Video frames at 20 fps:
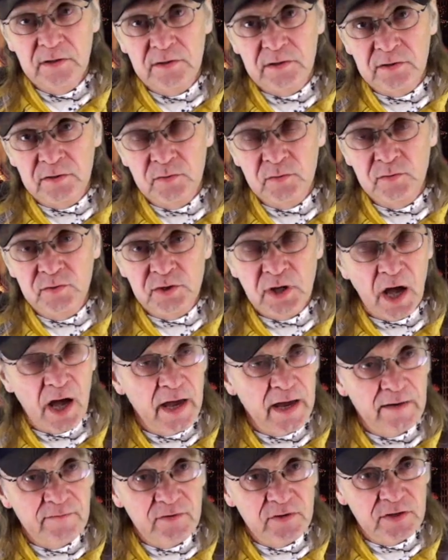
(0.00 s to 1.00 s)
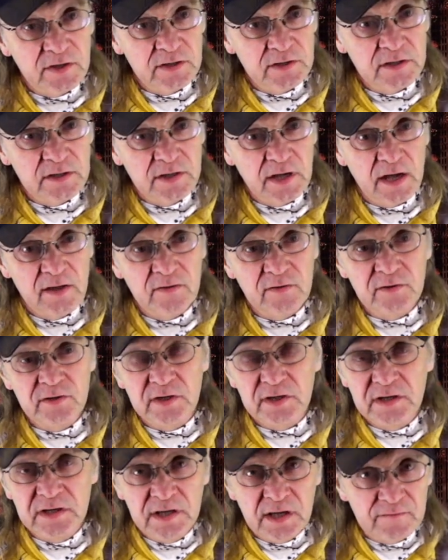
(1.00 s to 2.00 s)
to tie everything together, to
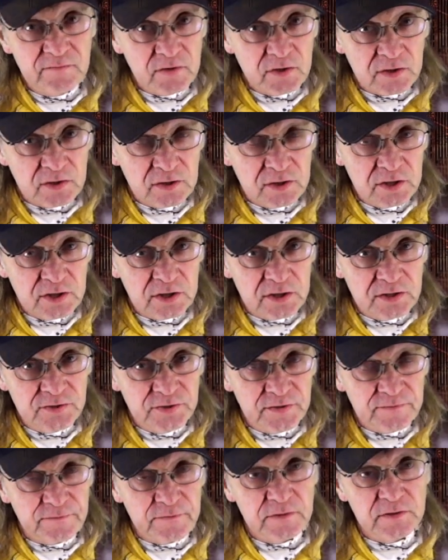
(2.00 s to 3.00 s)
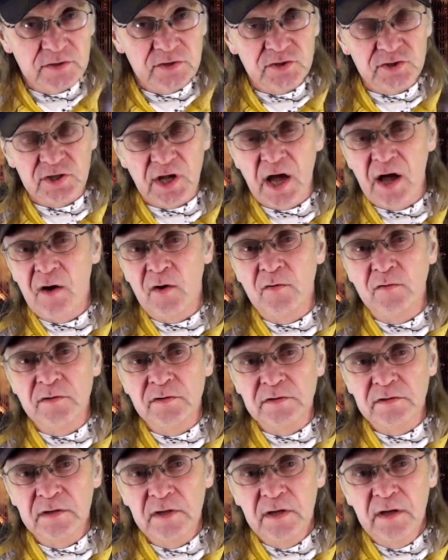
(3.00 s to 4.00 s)
give it a little different
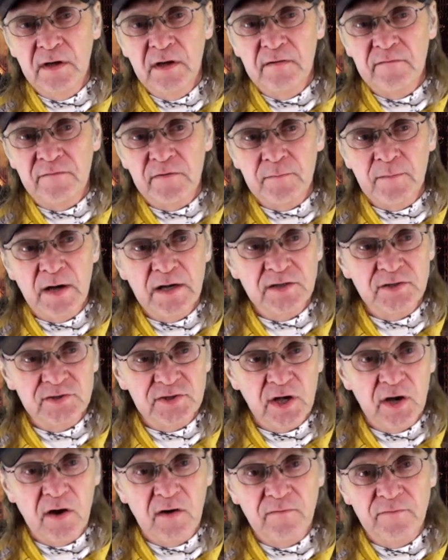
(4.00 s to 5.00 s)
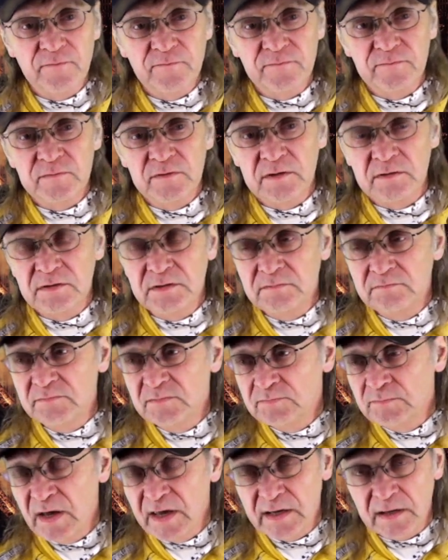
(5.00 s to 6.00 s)
sound for myself, to
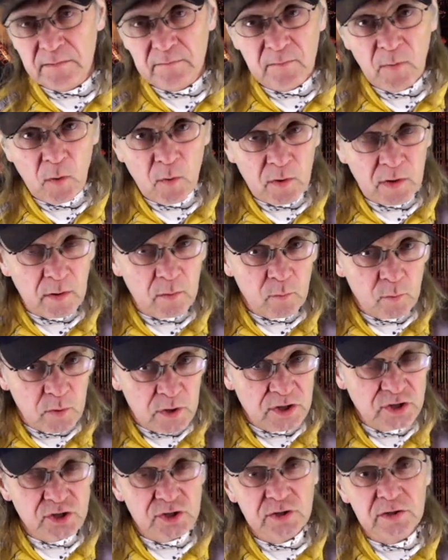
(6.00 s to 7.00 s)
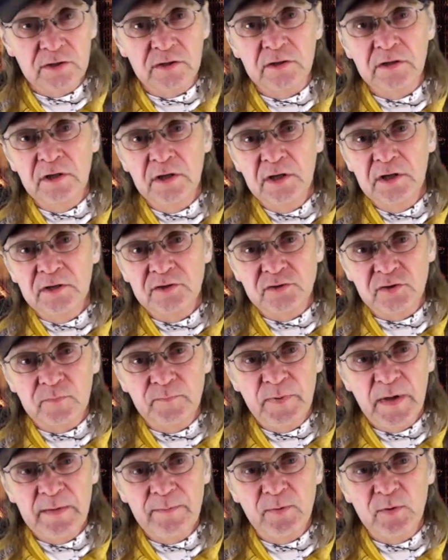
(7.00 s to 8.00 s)
make it more original so
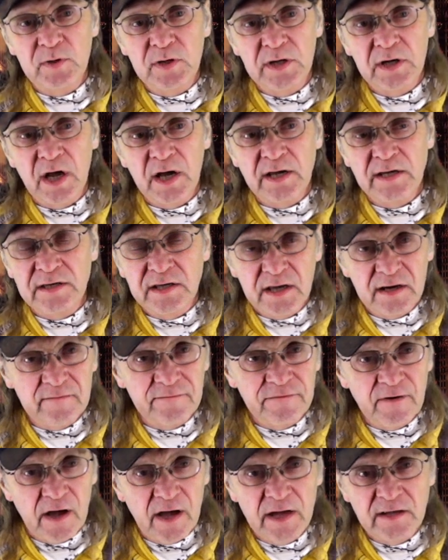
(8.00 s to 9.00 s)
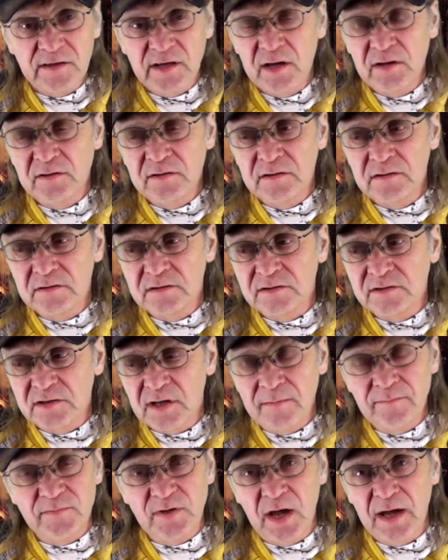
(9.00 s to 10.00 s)
people can identify it. They
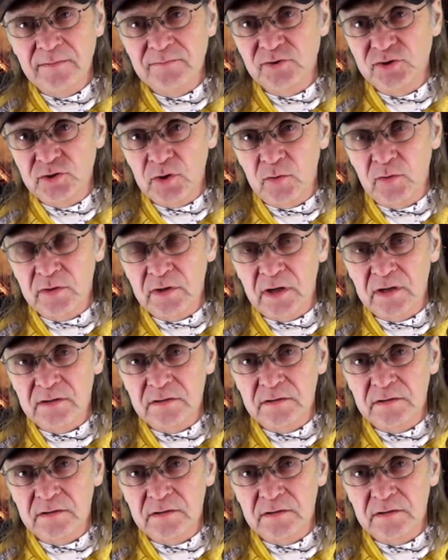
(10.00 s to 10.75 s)
sometimes don't